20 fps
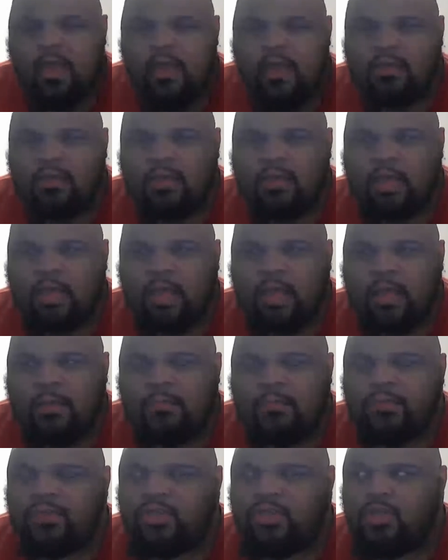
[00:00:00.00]
So like
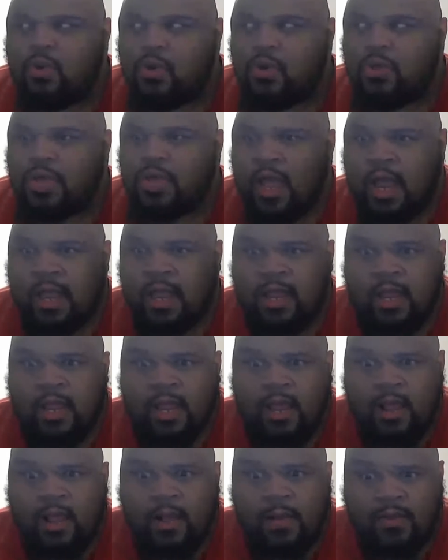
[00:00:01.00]
Suicide
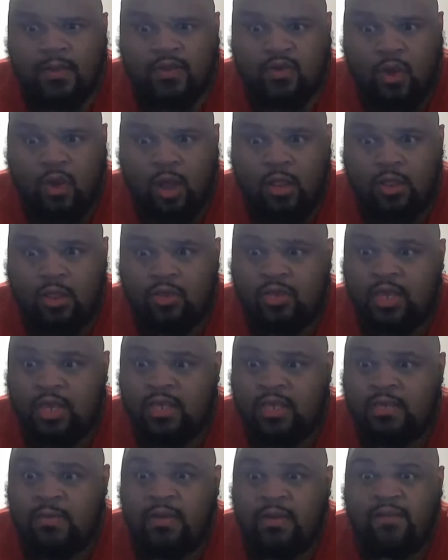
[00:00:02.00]
Squad looks like
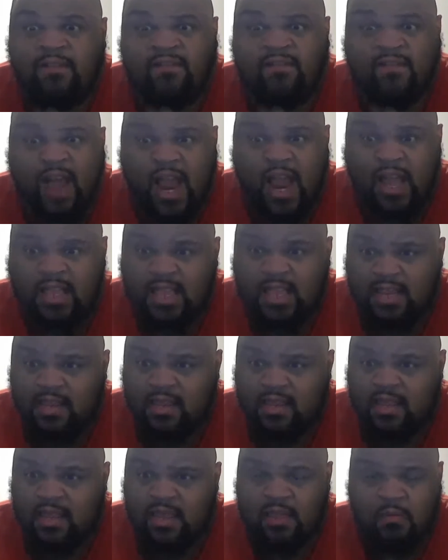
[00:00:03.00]
he's gonna be a violent,
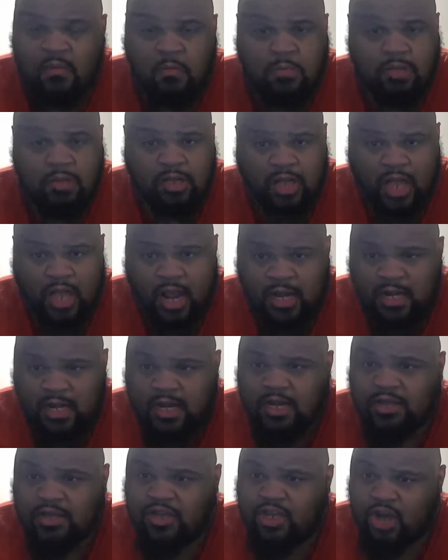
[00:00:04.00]

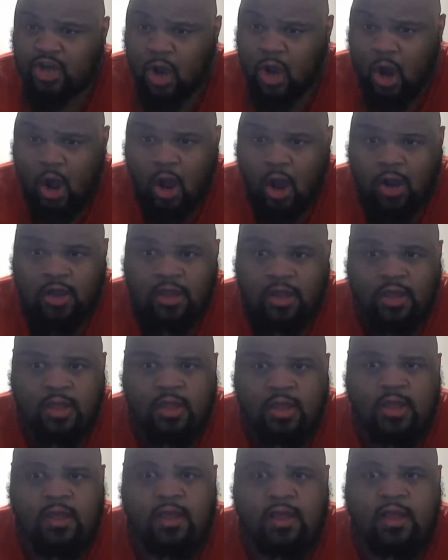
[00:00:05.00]
bloody, dark,
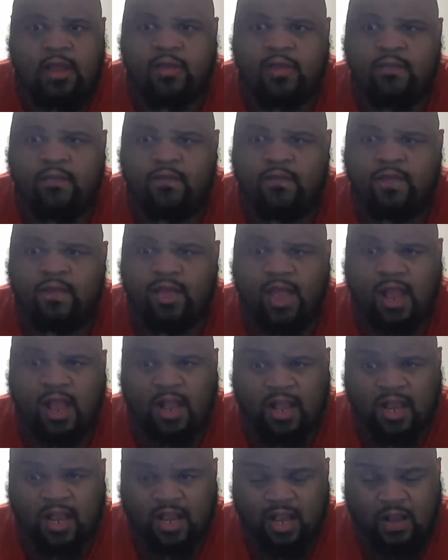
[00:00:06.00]

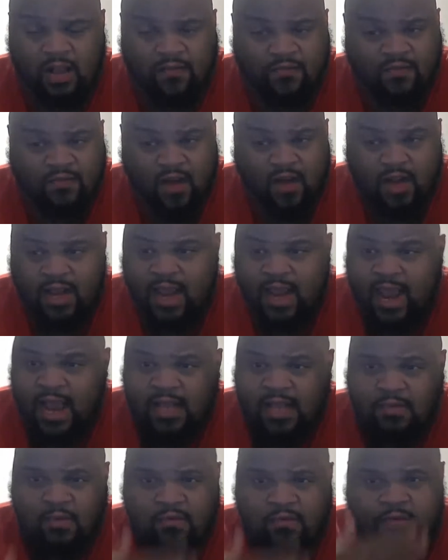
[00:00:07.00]
like funny
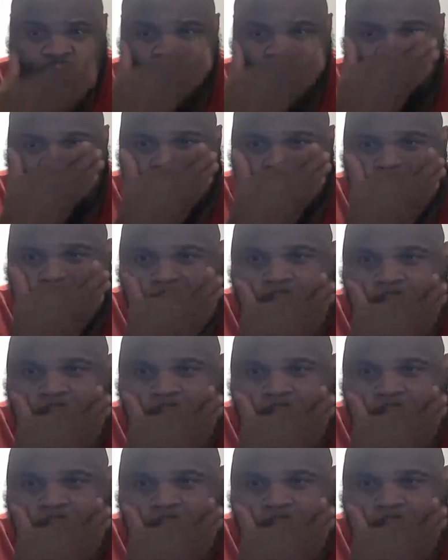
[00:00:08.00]
ass movie like that.